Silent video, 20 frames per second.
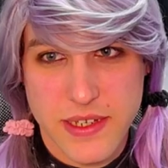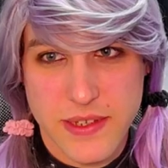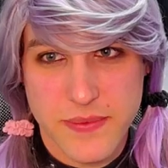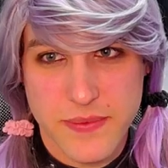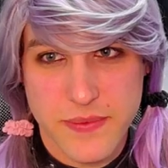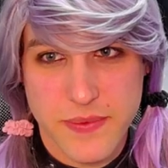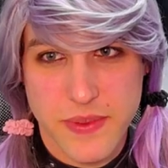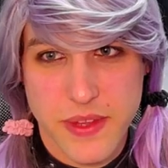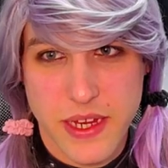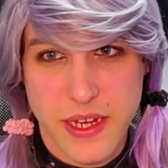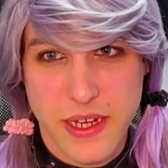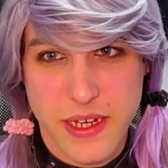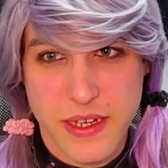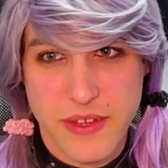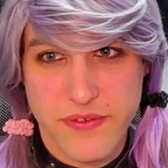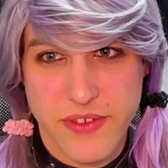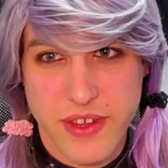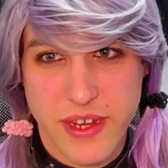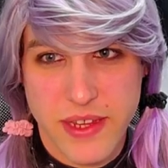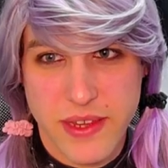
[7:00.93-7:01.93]
they
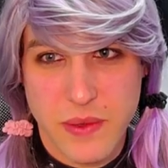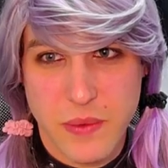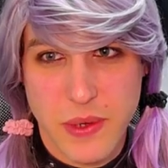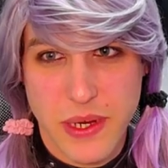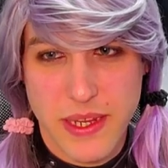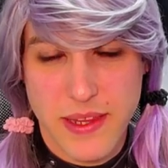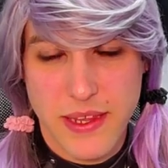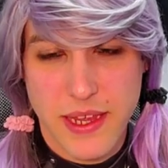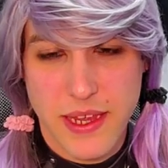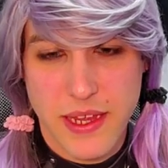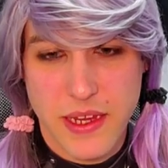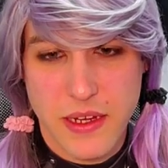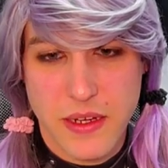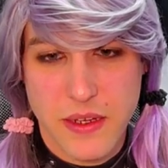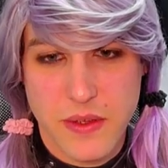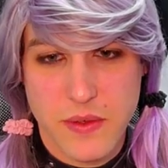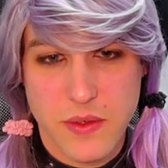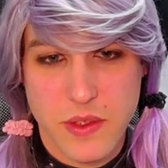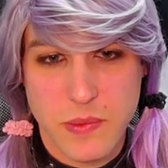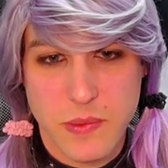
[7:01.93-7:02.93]
define the way the ALU
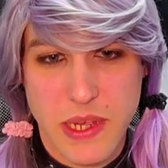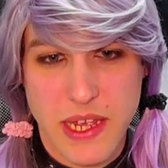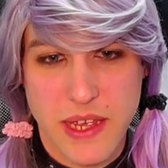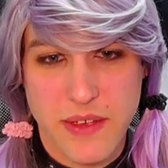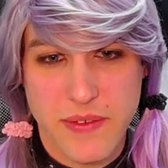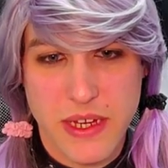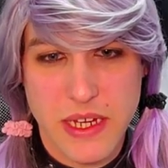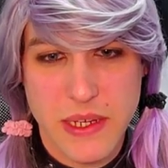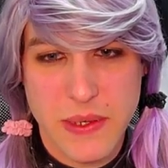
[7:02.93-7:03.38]
is behaving.